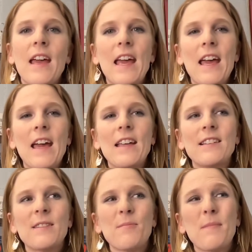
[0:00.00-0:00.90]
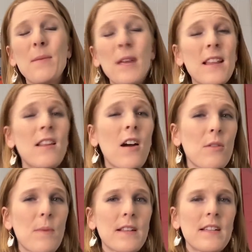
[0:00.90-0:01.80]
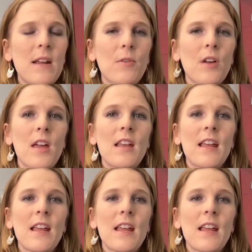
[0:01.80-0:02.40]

and maybe in not the best neighborhood.